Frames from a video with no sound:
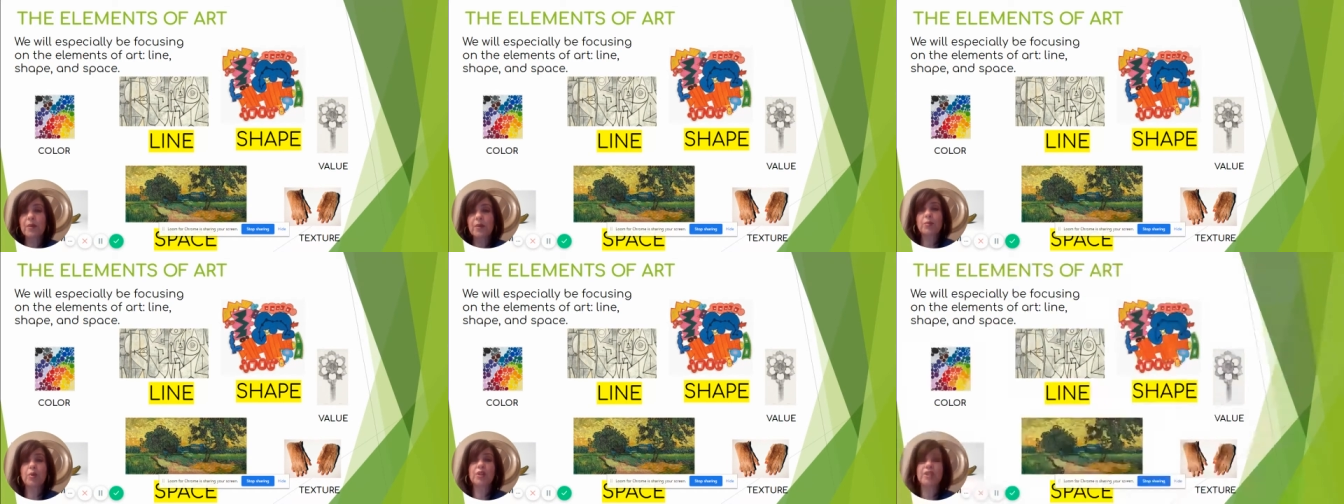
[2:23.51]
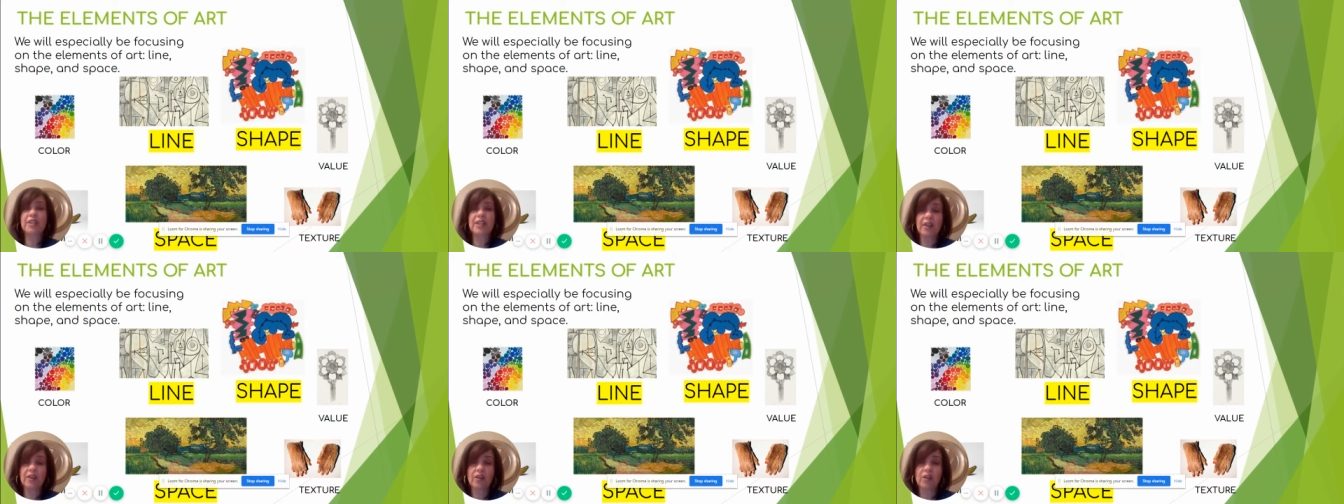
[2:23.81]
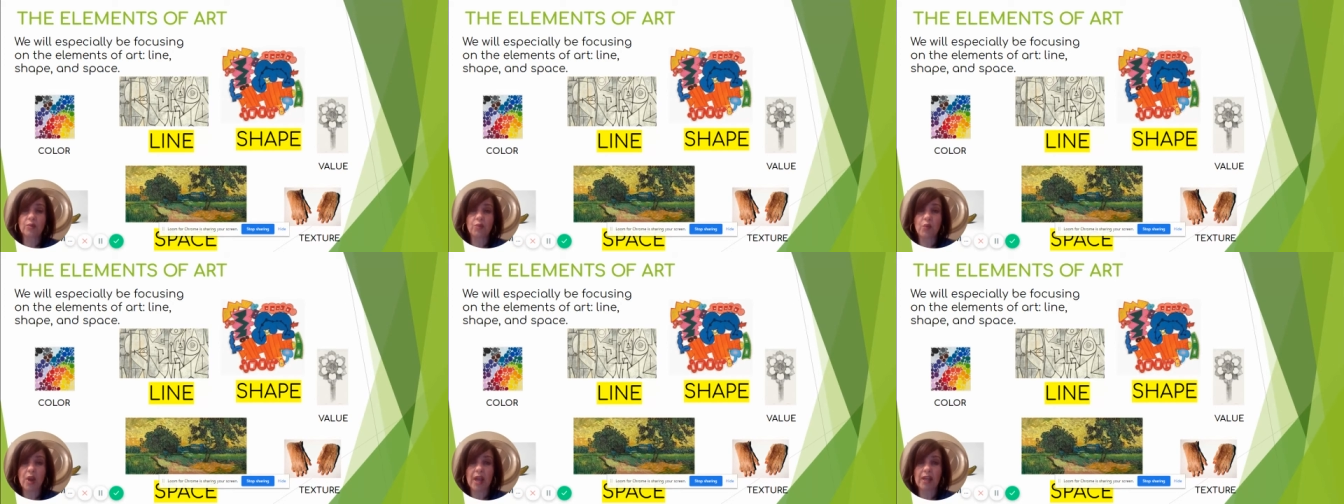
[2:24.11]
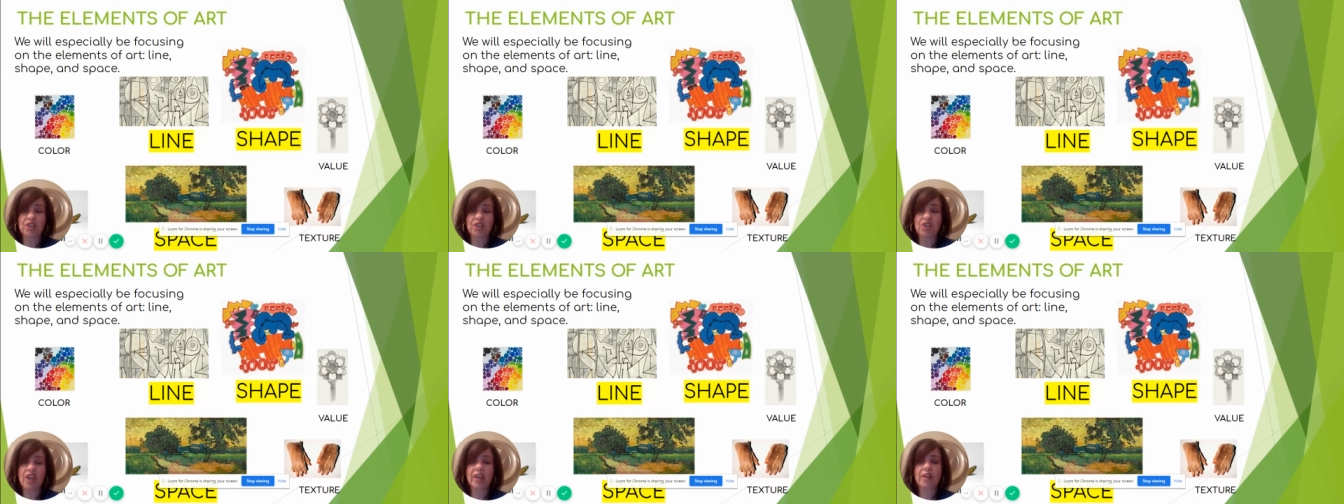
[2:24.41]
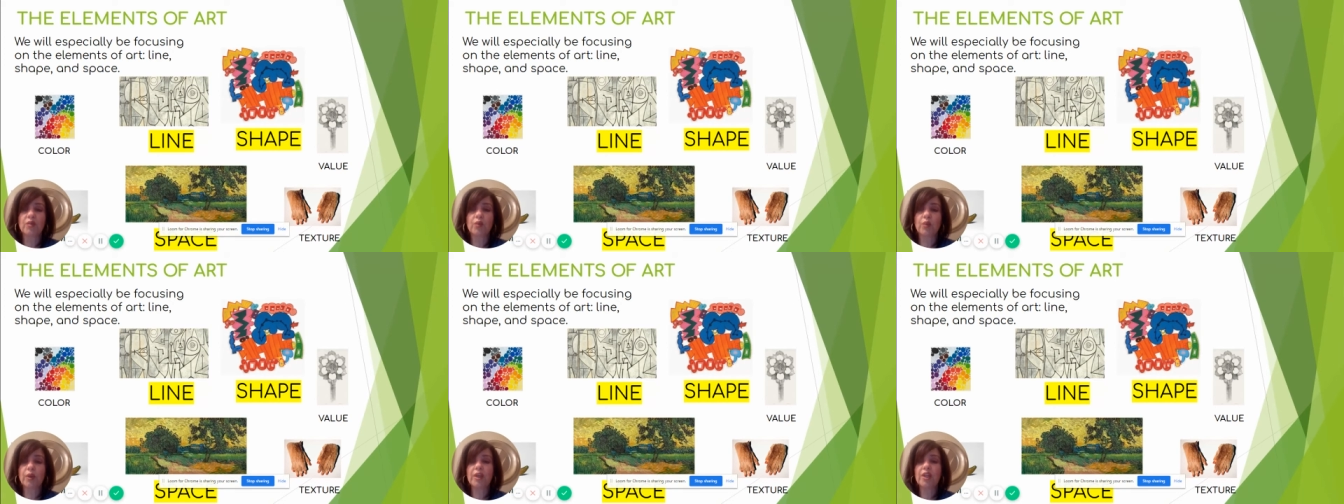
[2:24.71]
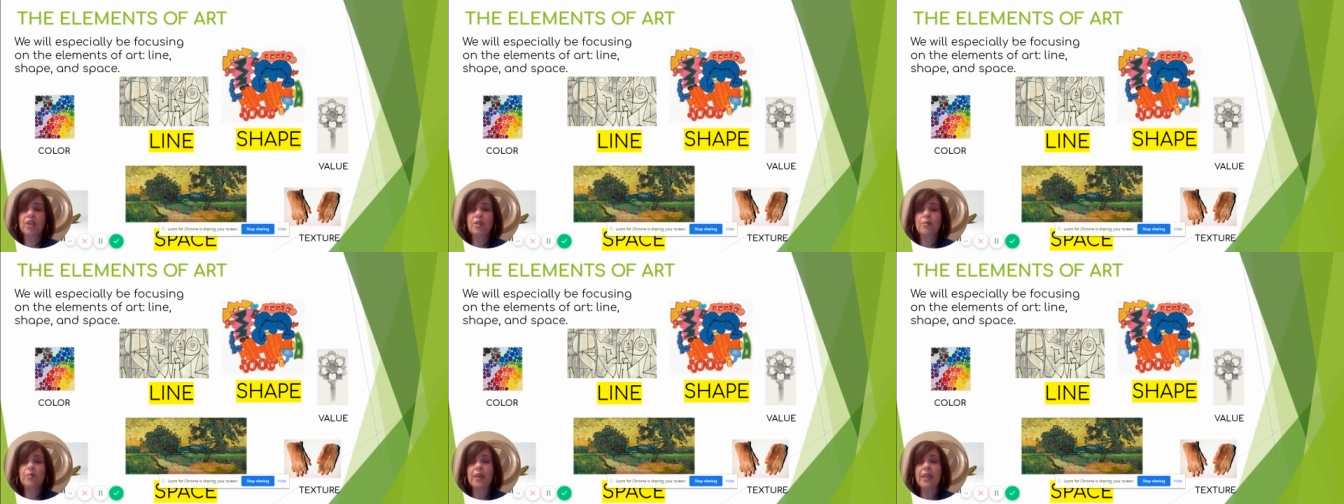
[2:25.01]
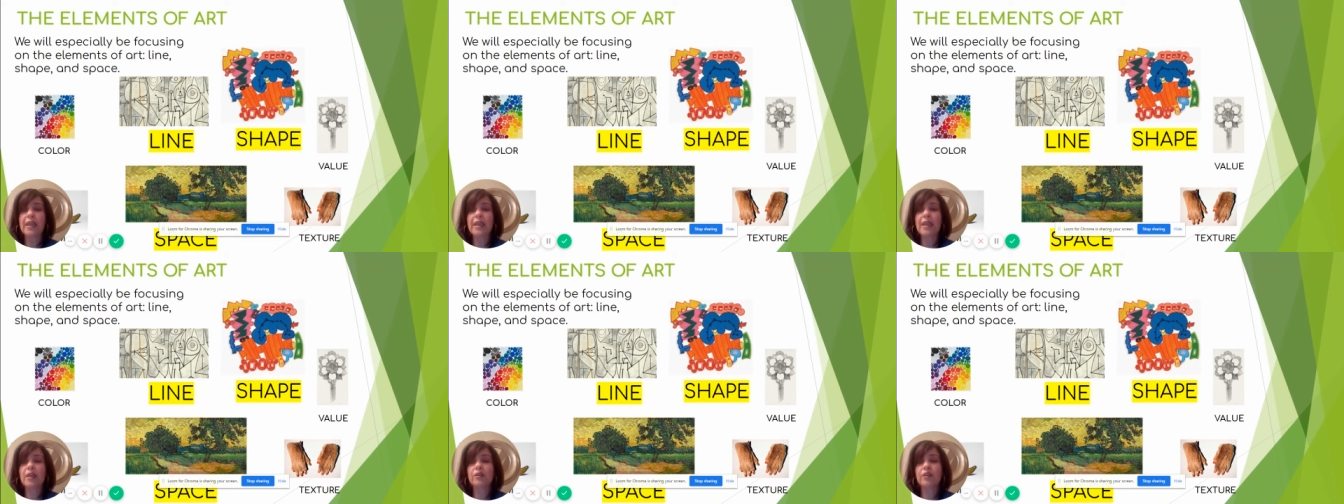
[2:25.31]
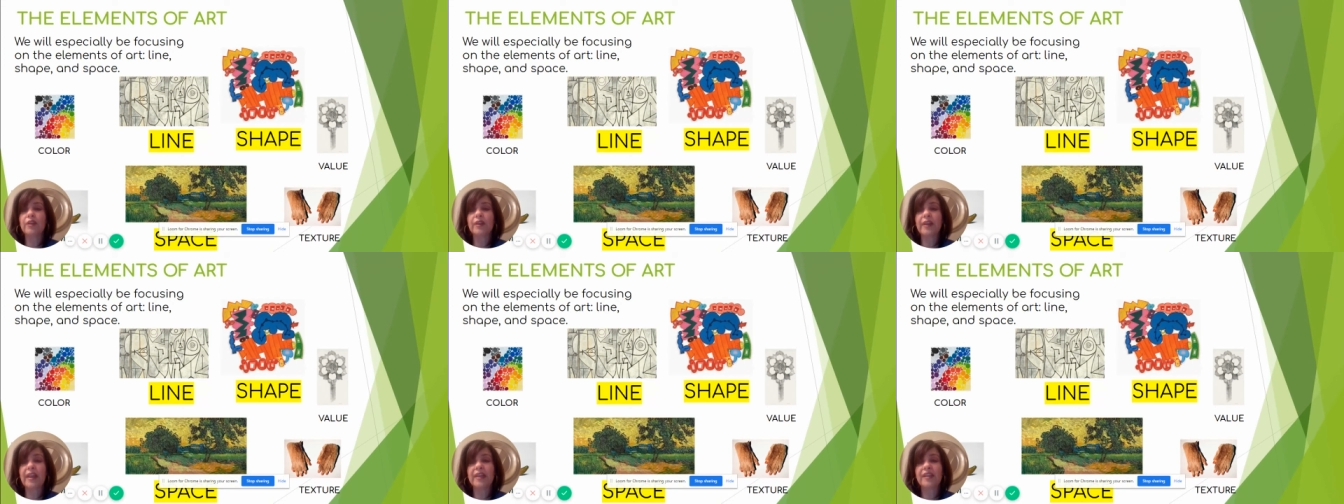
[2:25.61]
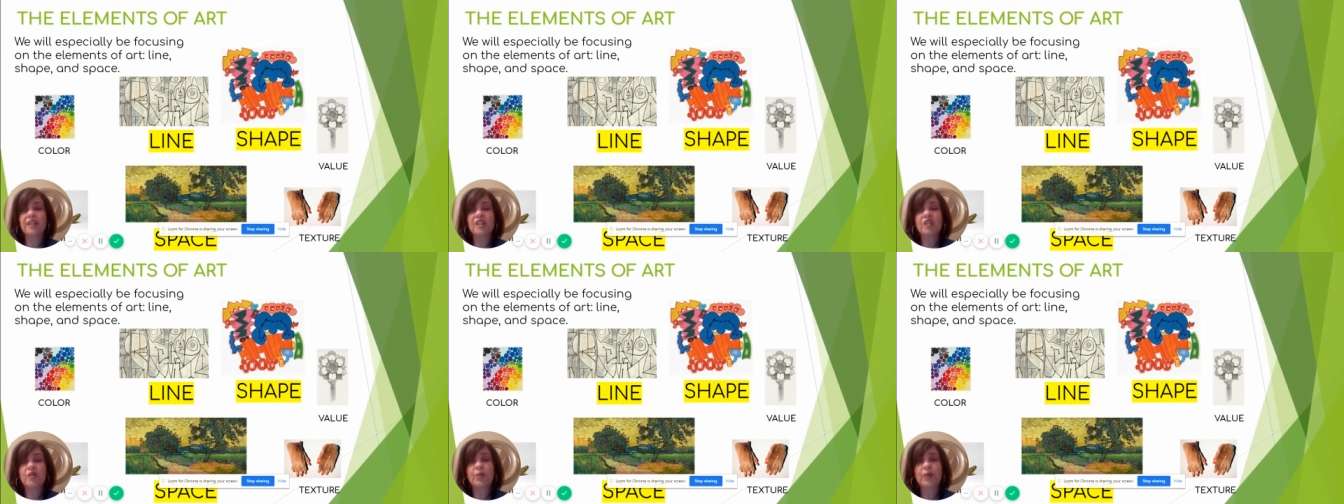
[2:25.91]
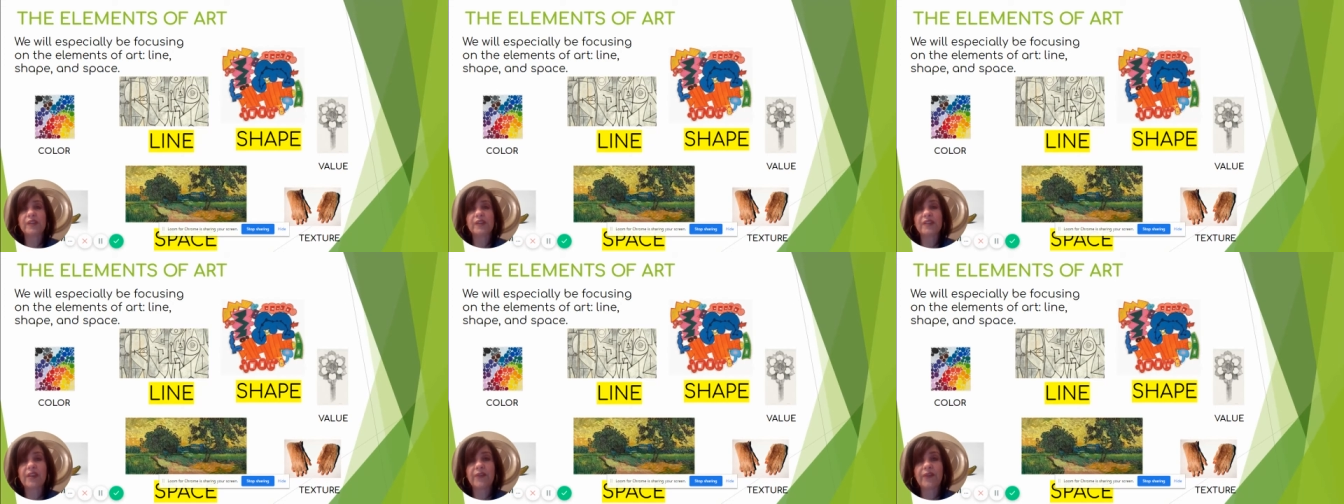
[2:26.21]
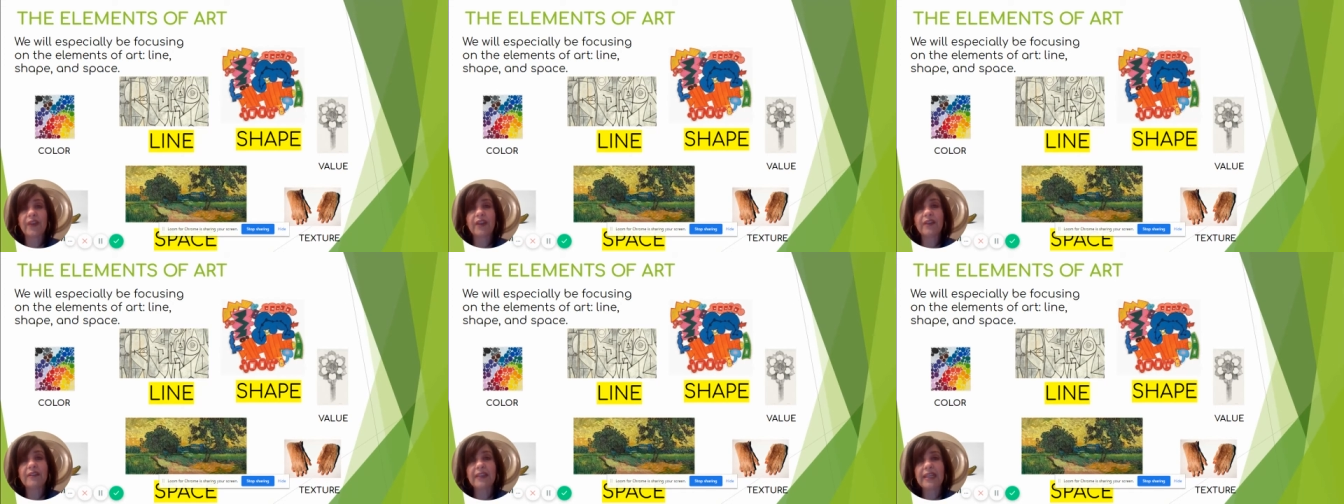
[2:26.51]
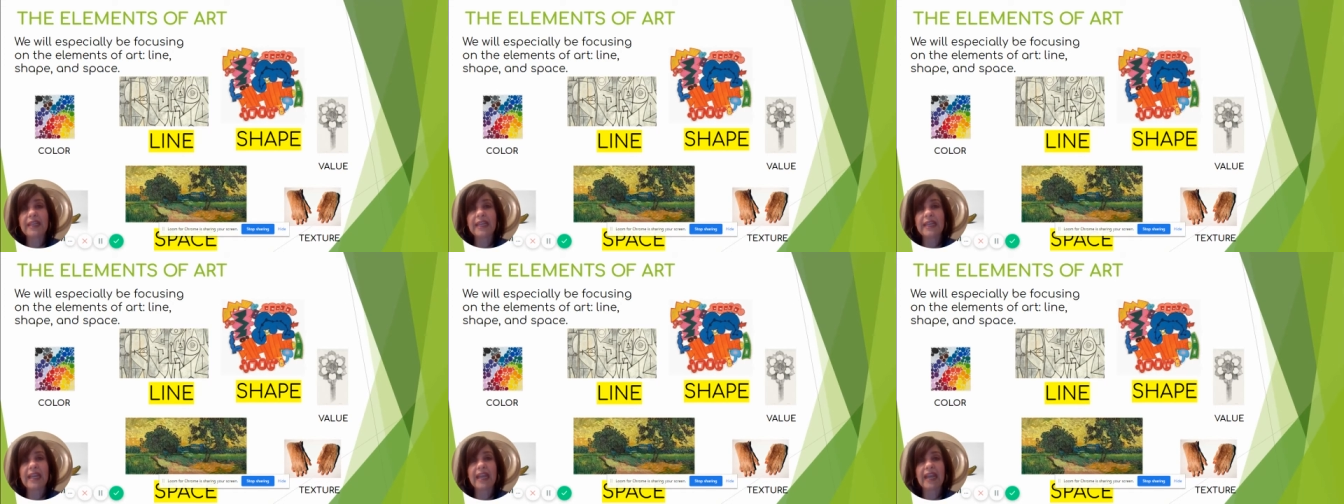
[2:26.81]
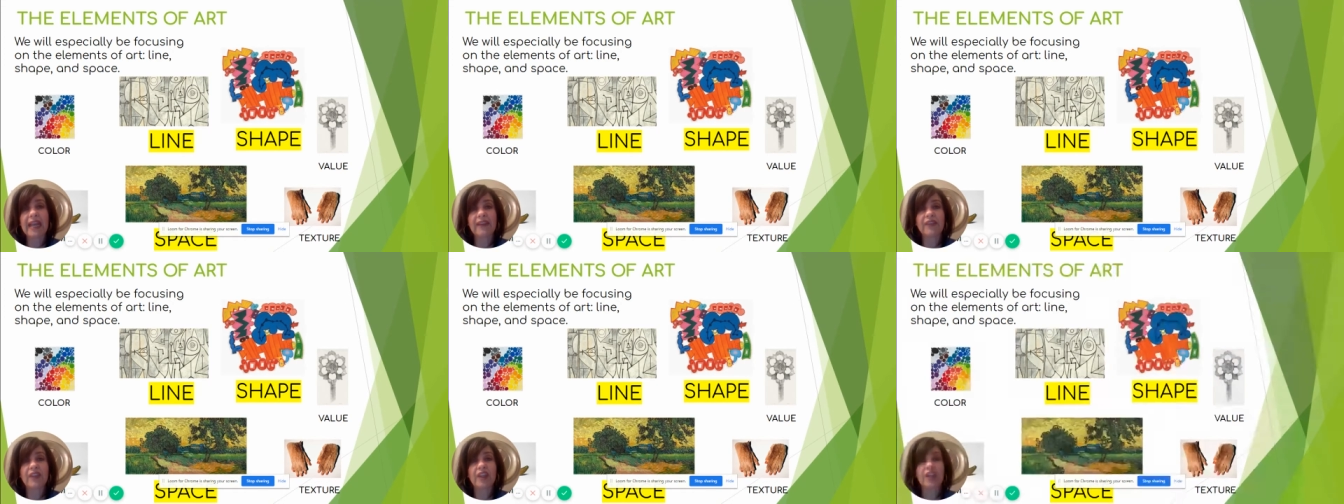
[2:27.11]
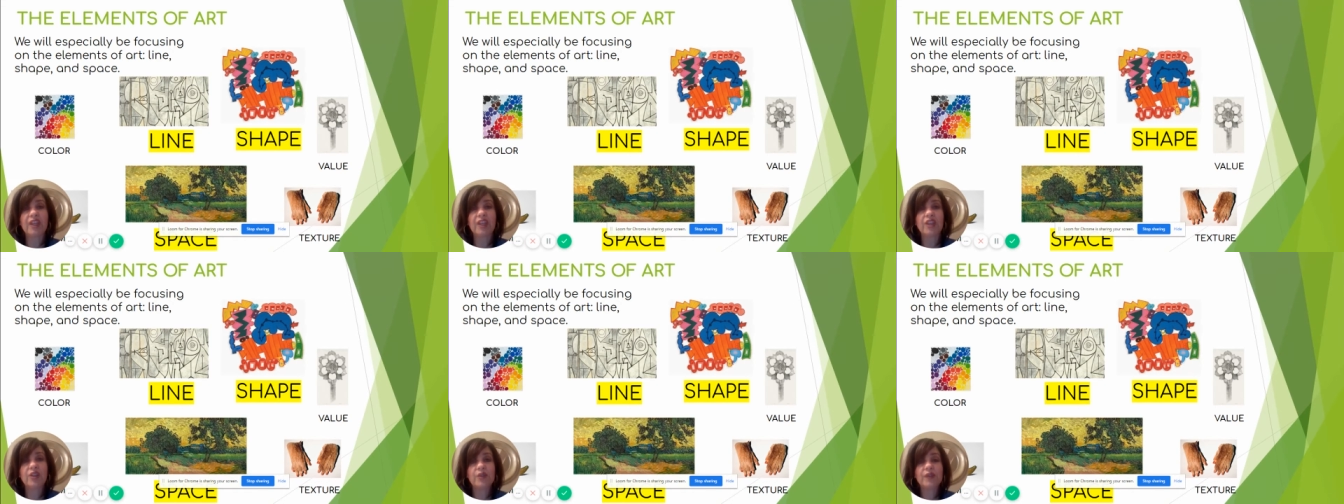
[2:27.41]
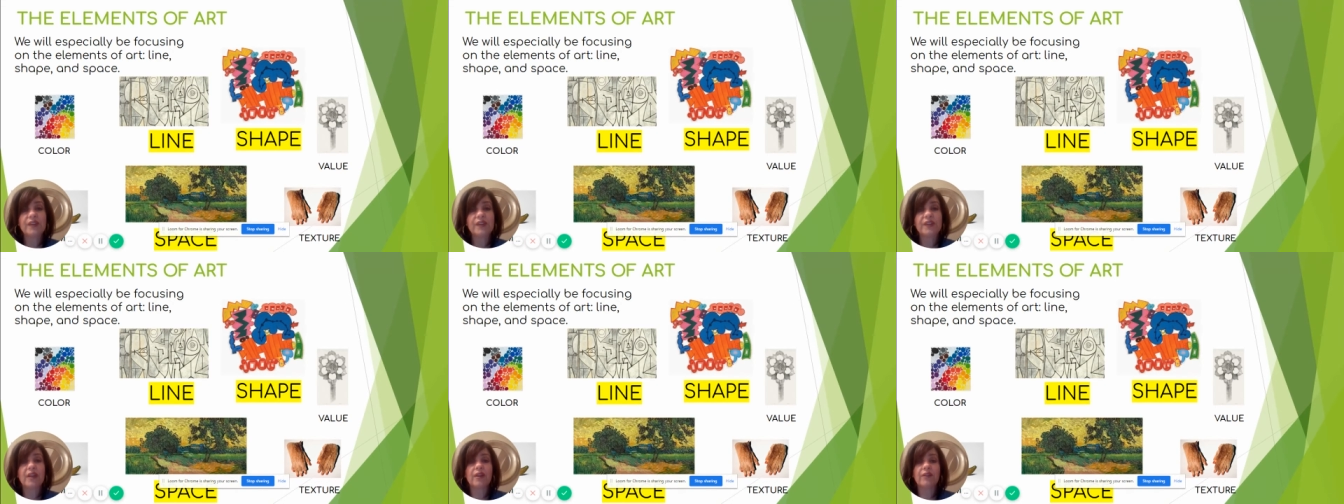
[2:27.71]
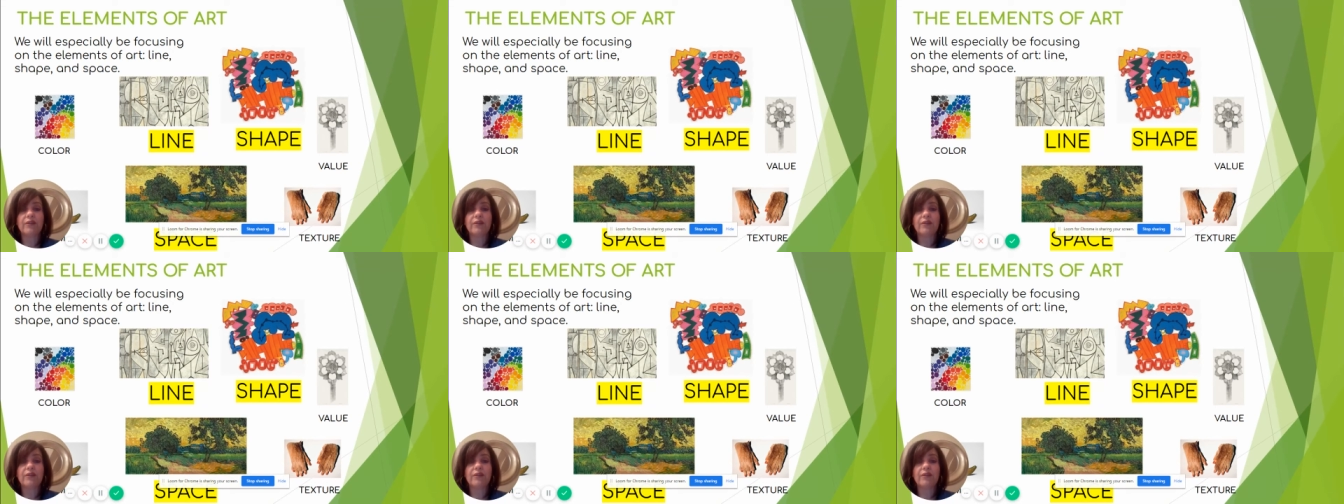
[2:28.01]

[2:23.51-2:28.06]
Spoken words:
particular project, we're going to be looking specifically at the use